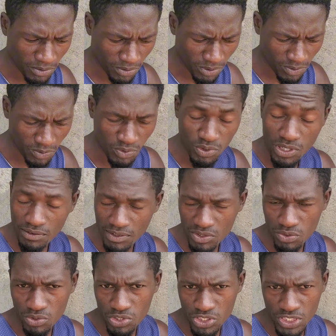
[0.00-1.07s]
or if you haven't
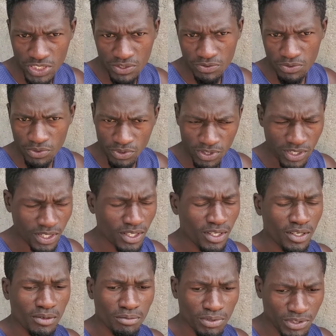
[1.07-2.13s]
watched it full,
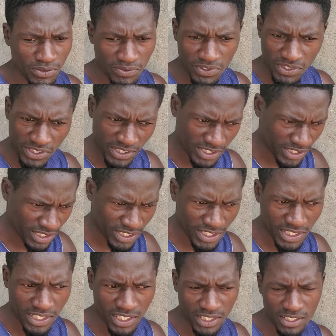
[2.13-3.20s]
please visit
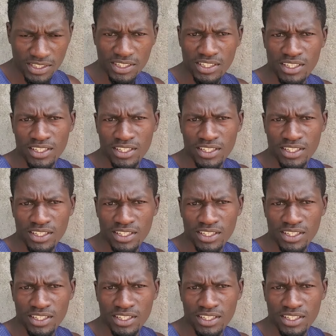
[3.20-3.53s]
it, and